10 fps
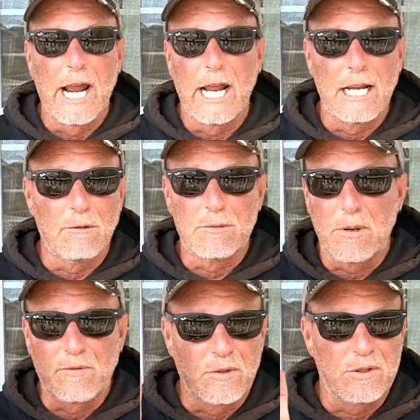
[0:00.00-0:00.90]
And that was
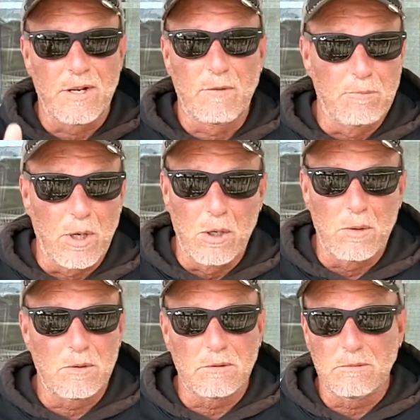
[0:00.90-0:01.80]
my first ever
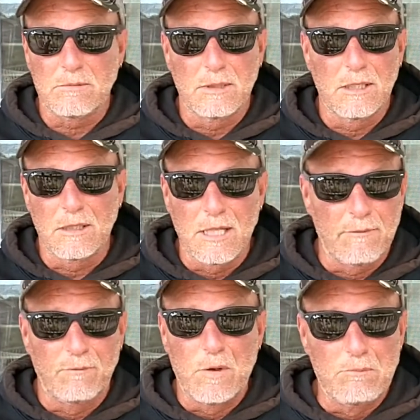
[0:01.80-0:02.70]
boat. Little
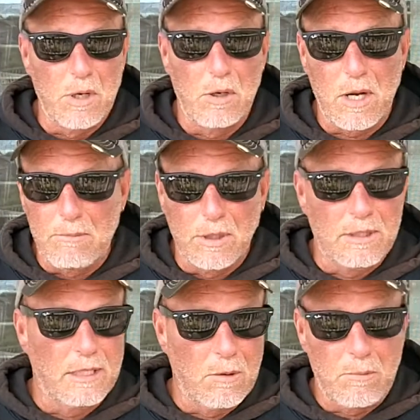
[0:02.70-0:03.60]
11-foot boat. I
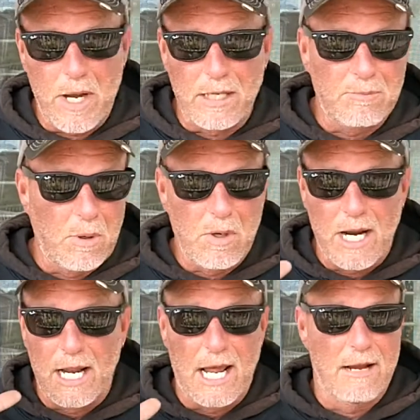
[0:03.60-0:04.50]
built it into a bass boat,
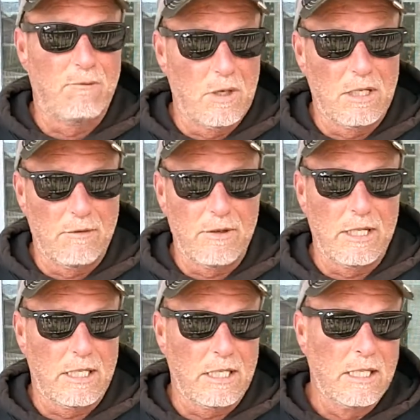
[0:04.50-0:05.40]
had a live well and
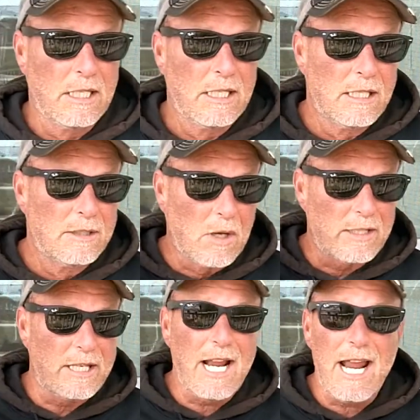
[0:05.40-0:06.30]
everything. So
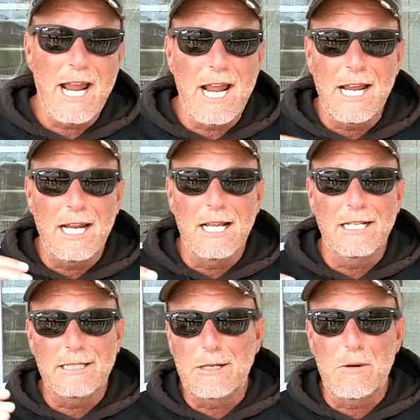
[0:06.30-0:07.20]
I said, hey,
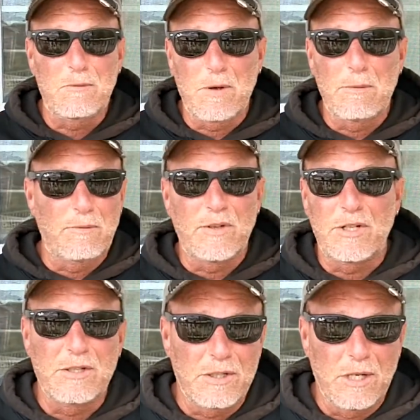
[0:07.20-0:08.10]
let's go film a
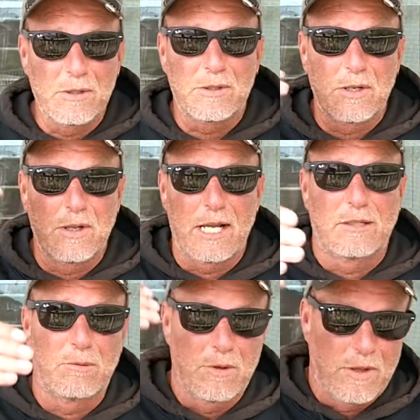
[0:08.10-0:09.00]
fishing show. So
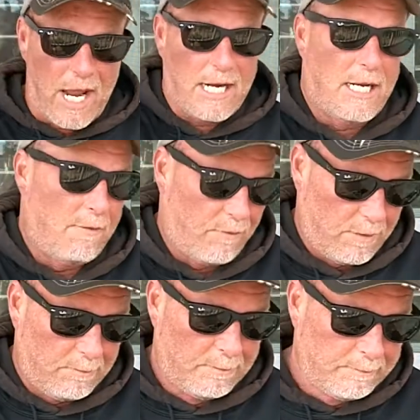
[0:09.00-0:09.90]
that's where that came from.